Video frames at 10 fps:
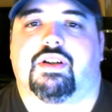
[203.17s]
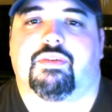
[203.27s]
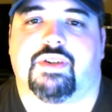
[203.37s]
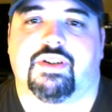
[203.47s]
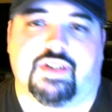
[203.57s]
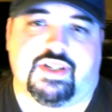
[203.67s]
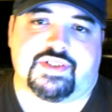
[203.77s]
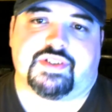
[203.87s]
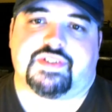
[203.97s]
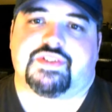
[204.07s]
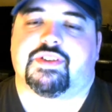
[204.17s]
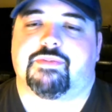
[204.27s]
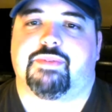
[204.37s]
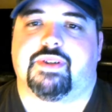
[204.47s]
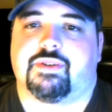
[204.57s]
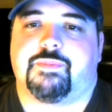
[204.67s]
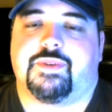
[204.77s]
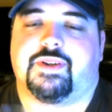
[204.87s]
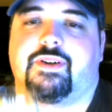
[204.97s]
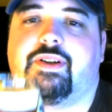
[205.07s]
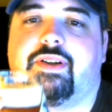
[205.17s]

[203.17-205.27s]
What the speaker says: ingredients lists on beer up there.